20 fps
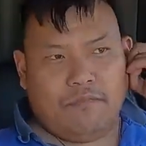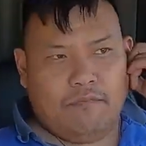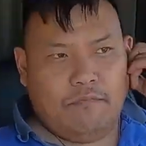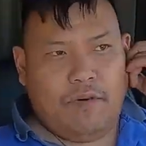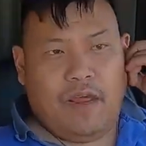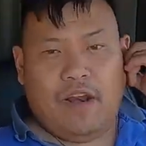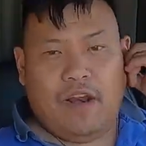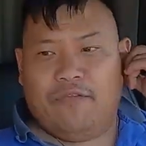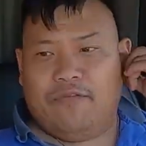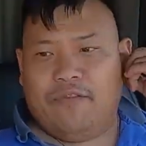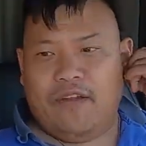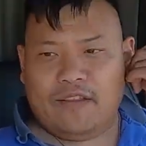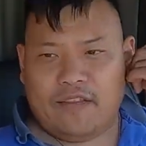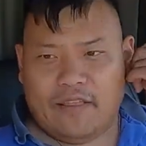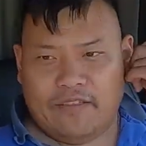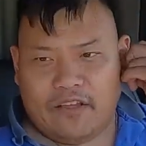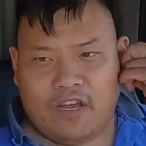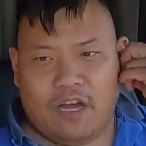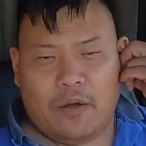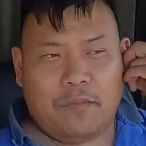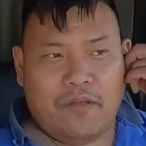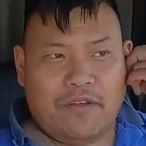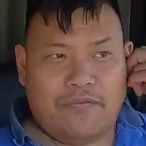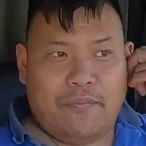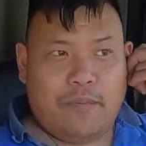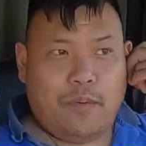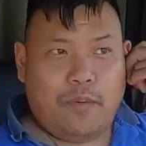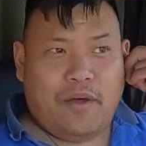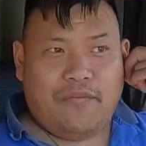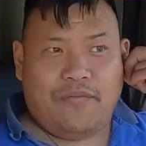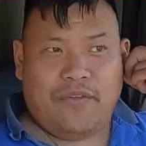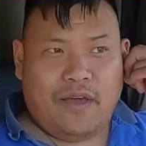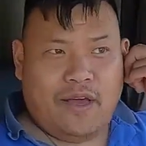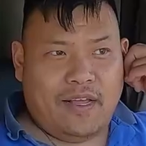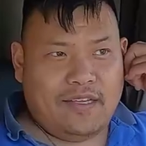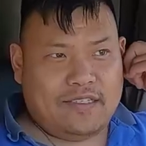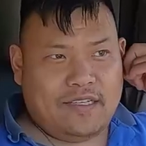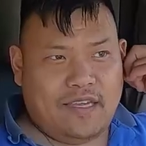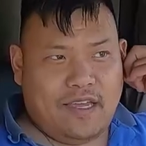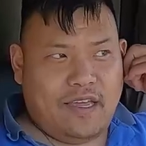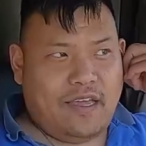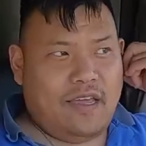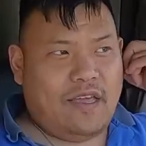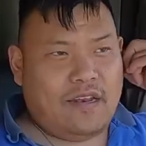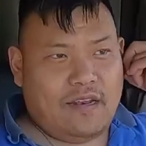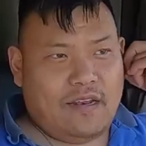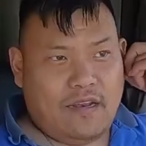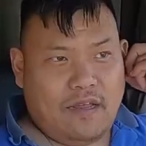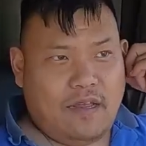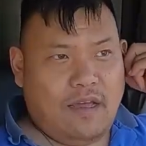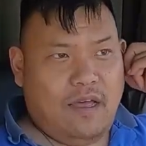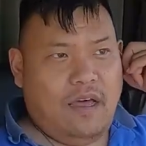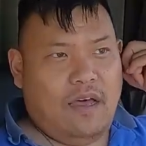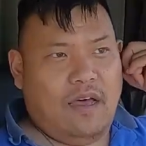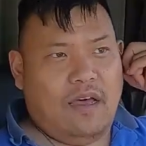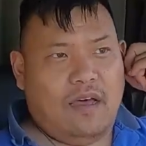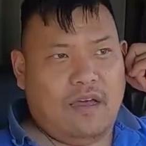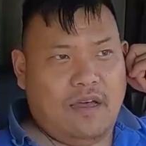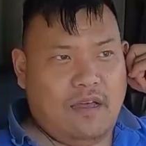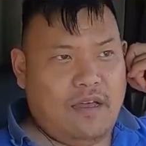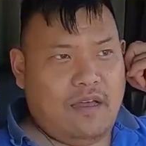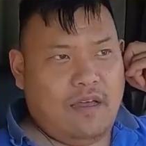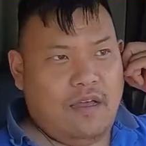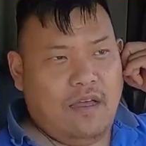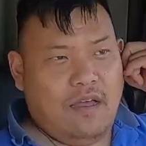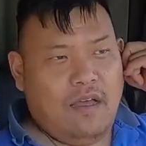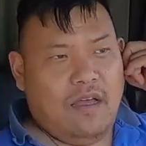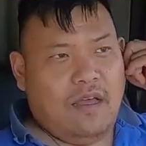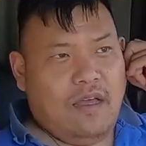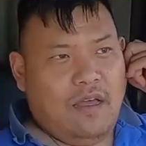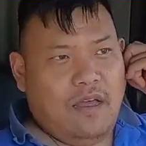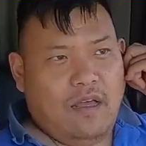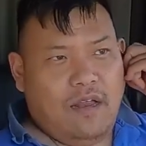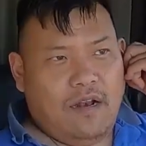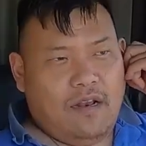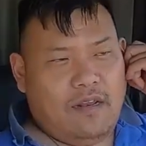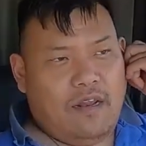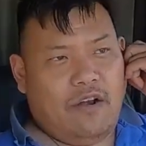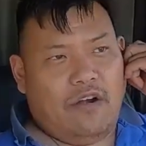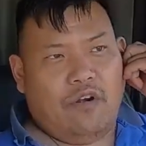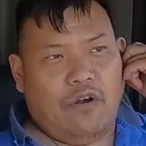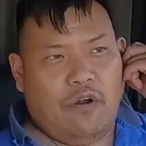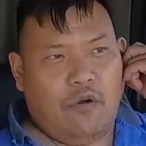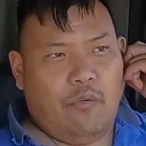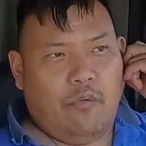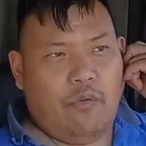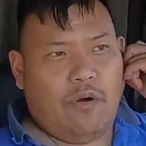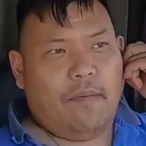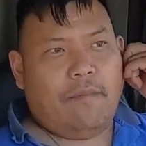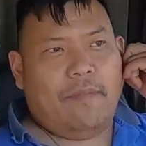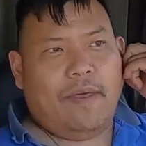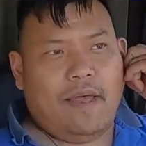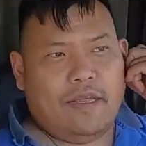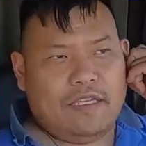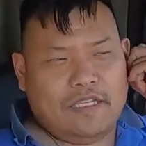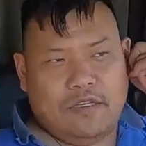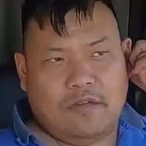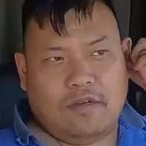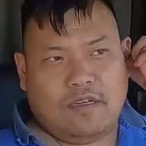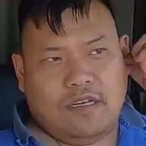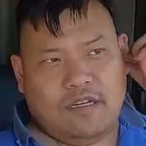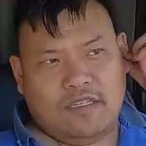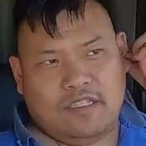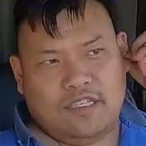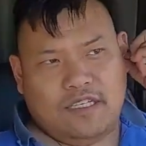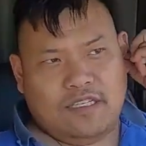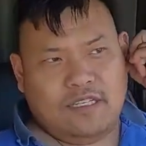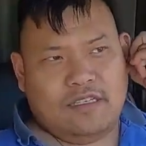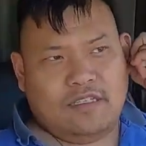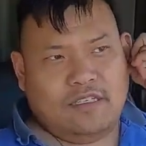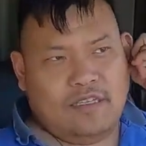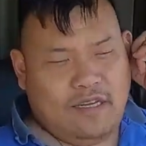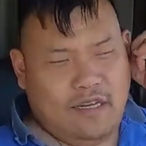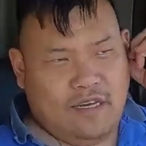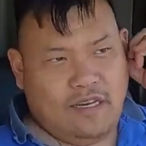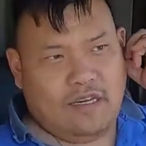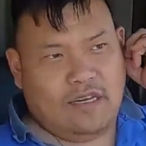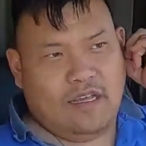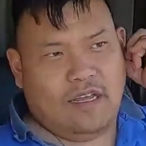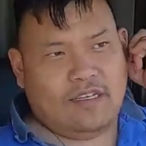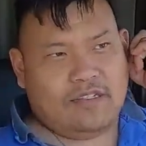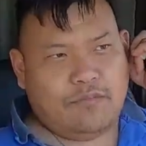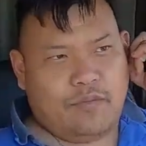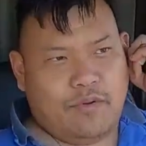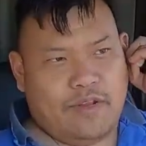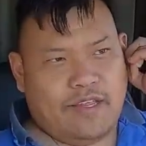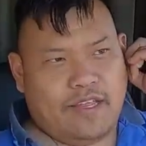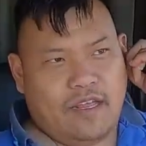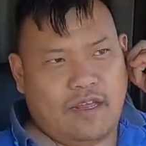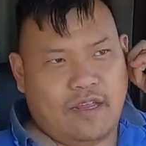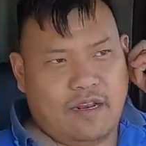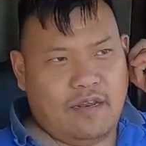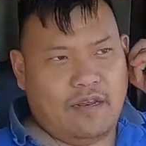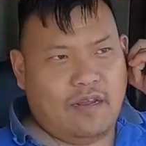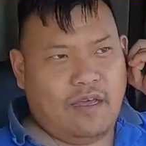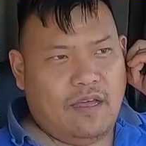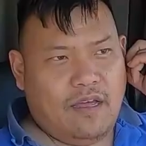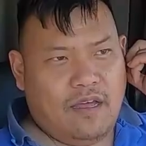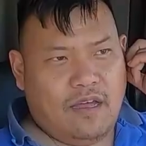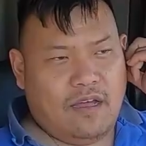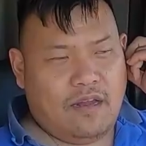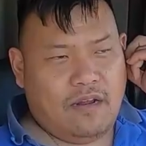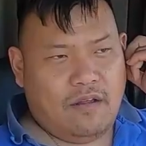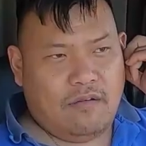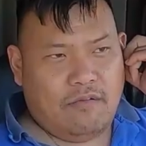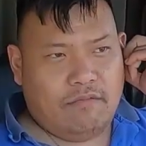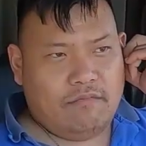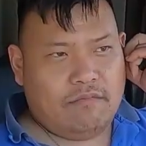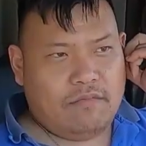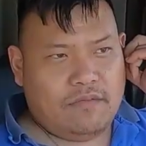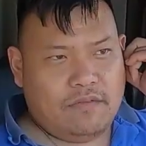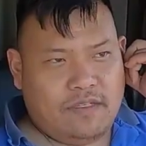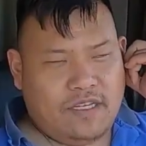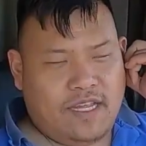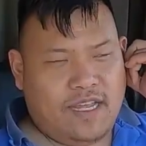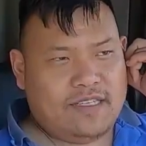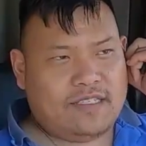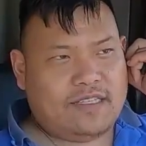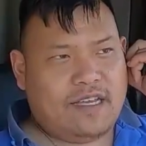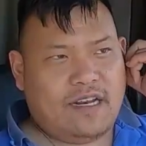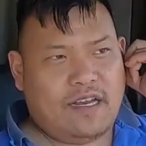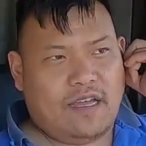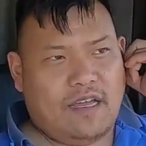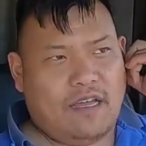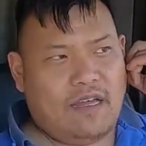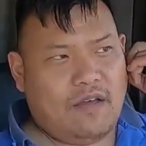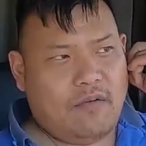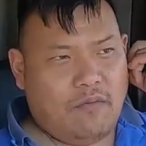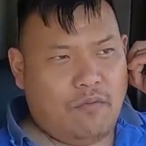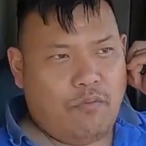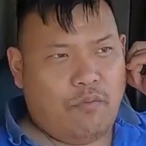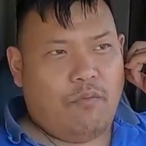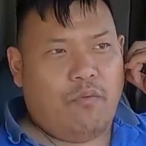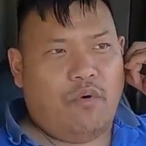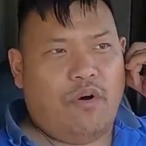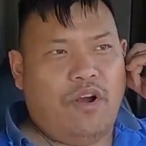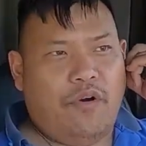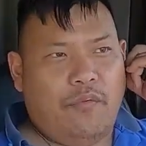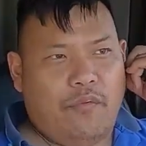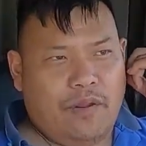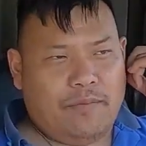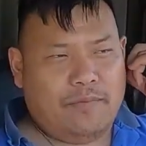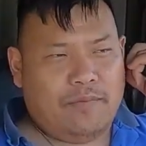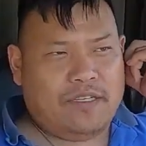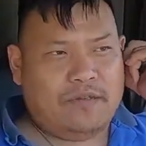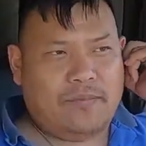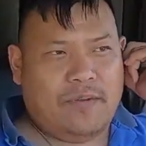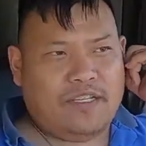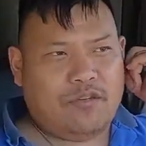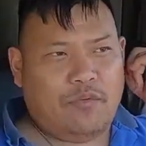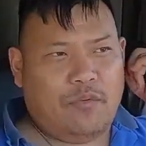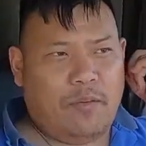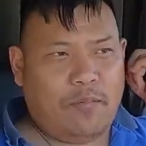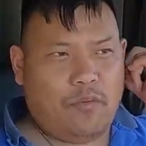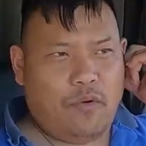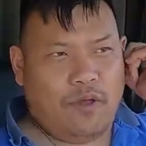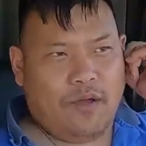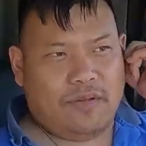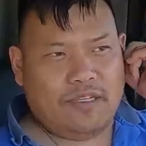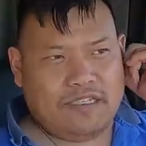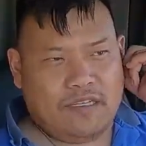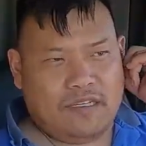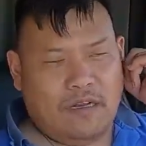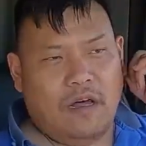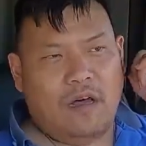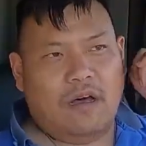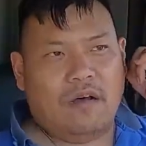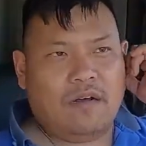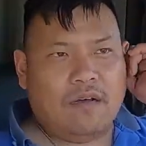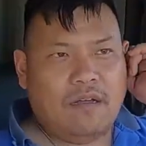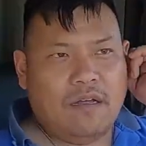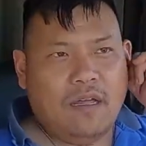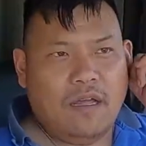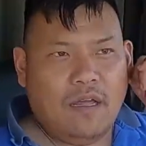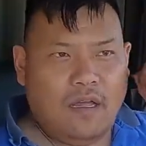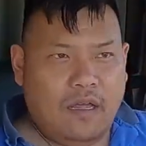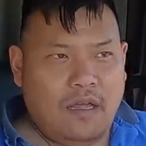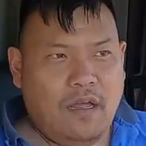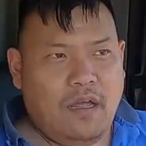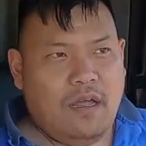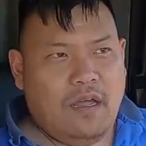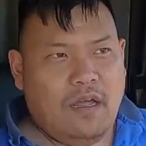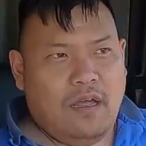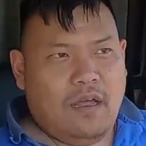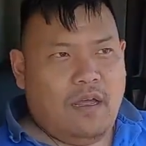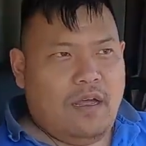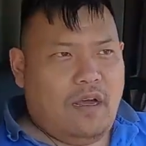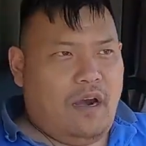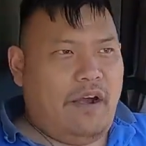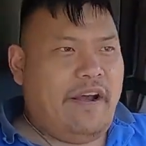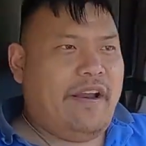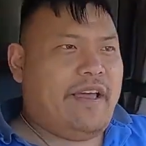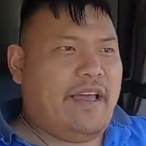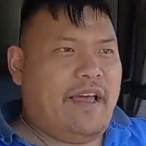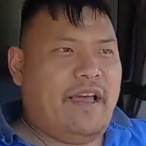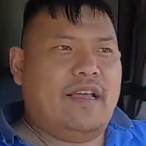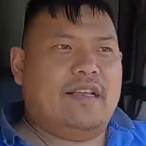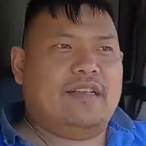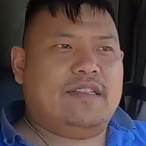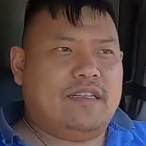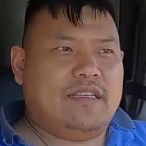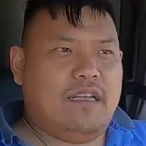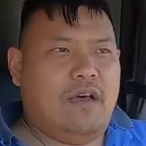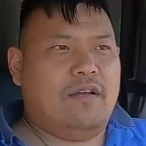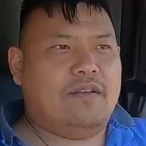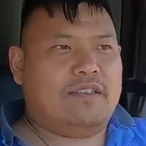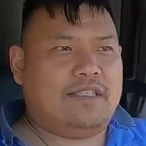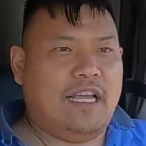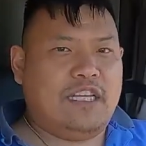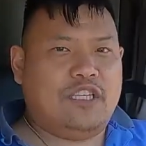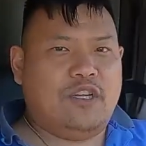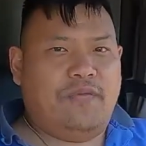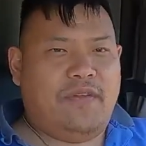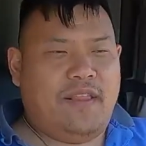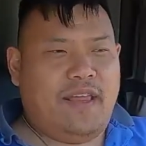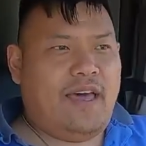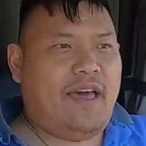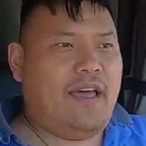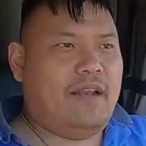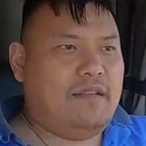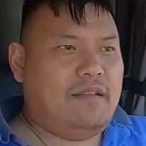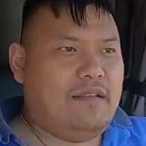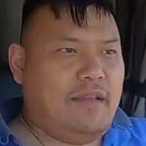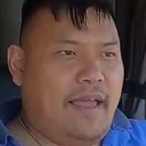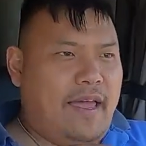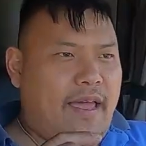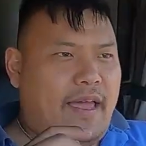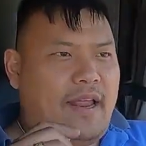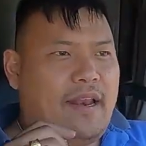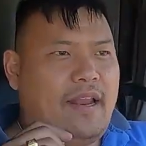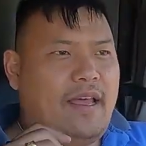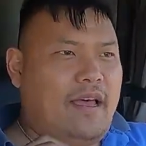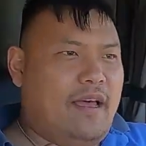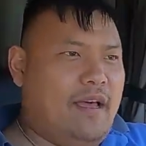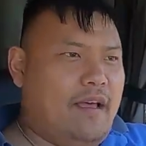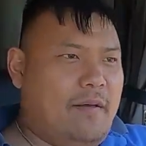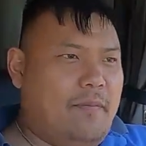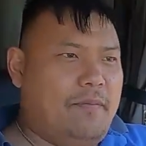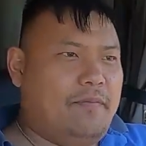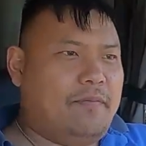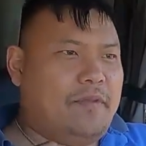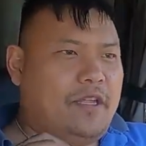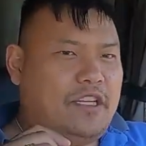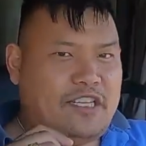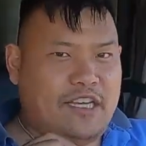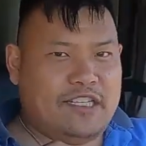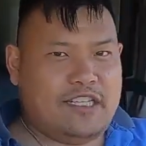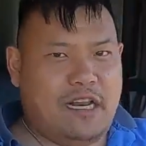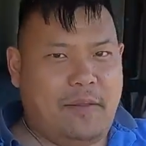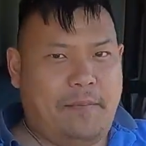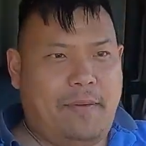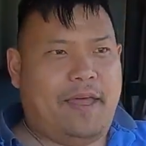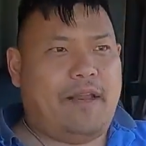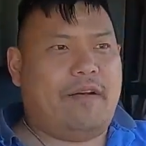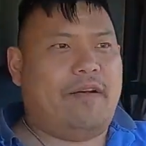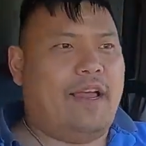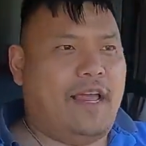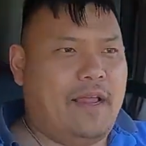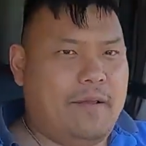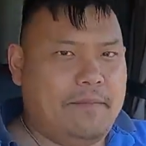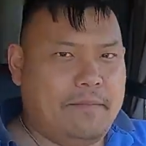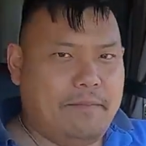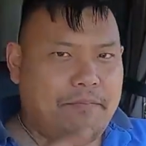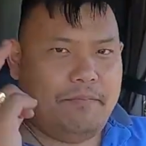Matter of fact, I have to call my fiance and let her know where I'm at too, because she does want to get, she gets kind of worried especially when I'm going out this long. Alright guys, so stay tuned for that, and catch you guys in a bit, right?